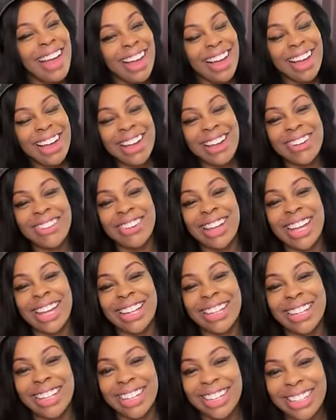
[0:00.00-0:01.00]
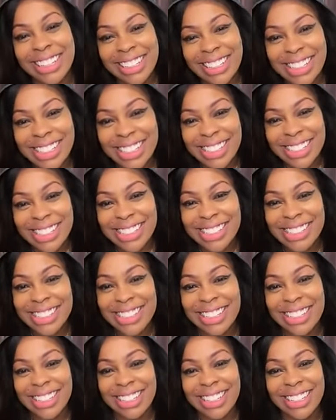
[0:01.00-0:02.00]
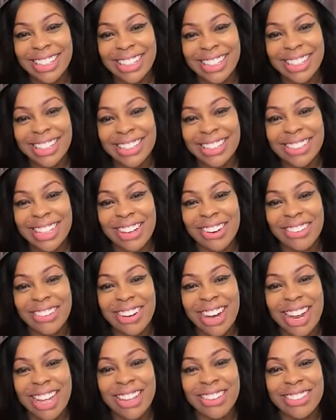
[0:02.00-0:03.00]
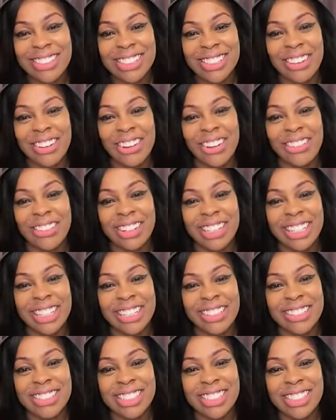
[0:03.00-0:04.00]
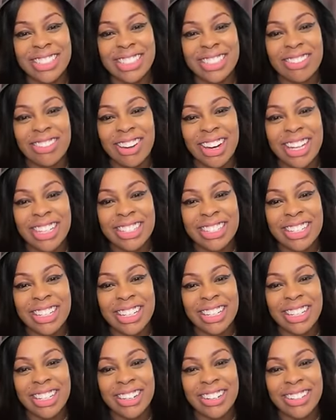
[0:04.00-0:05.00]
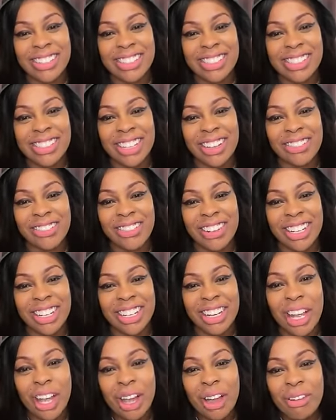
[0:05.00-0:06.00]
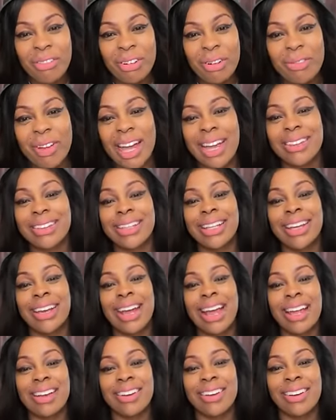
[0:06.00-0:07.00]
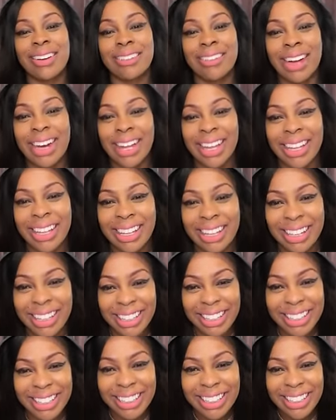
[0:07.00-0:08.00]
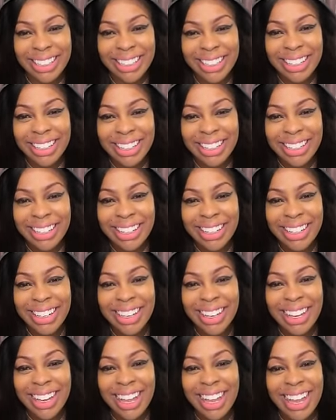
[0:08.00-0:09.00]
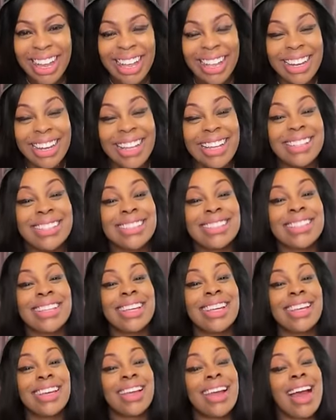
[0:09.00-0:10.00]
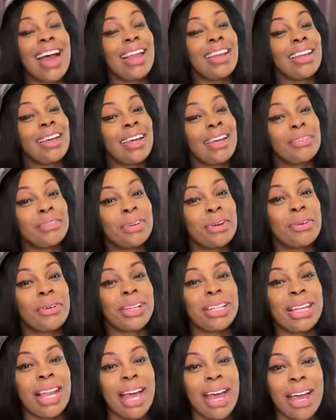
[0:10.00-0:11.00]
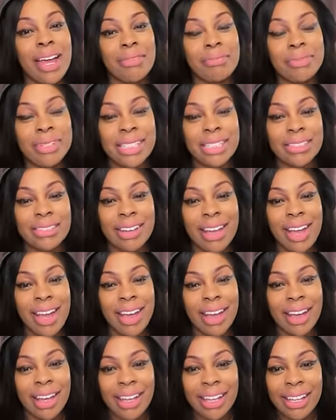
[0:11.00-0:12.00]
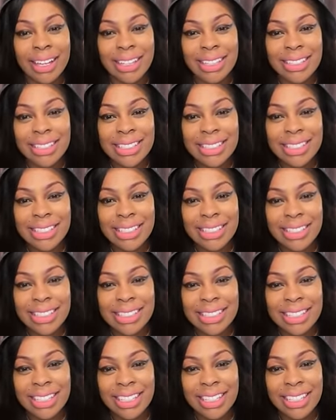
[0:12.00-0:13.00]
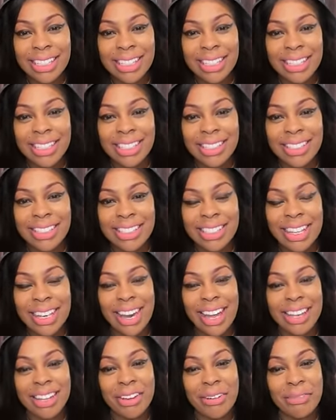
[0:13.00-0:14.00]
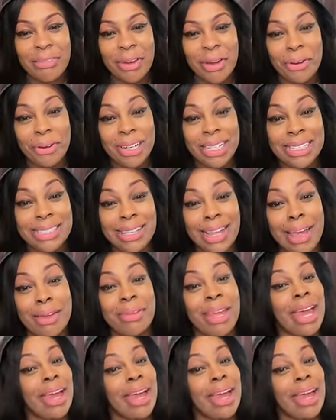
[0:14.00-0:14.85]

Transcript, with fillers: Oh my goodness. You said, right, it was so overkill. Just crazy to hear someone from out there. I know, right? Let's see. I love going live with you guys. Let's see. You said, like, your phone is tapped.